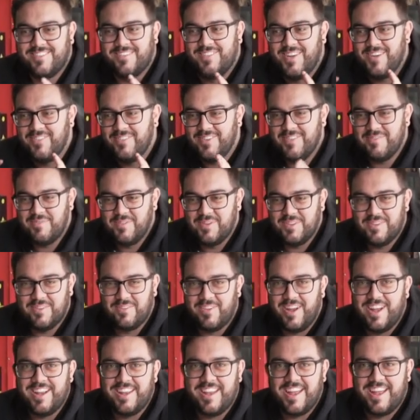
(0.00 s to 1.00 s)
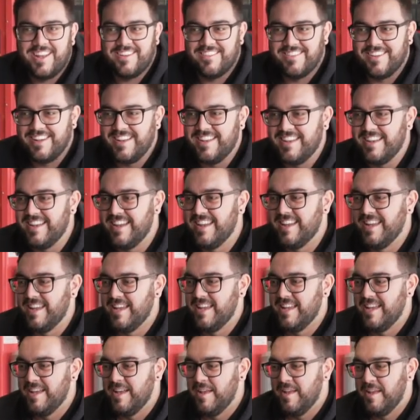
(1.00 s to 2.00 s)
when we put the radiator in.
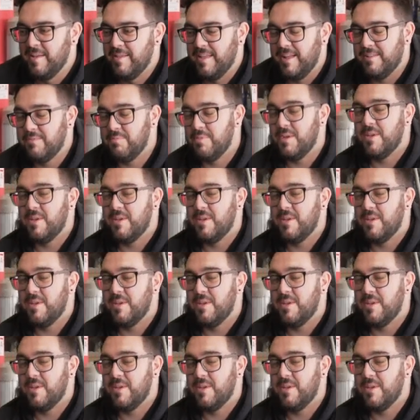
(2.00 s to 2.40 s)
Absolutely. That's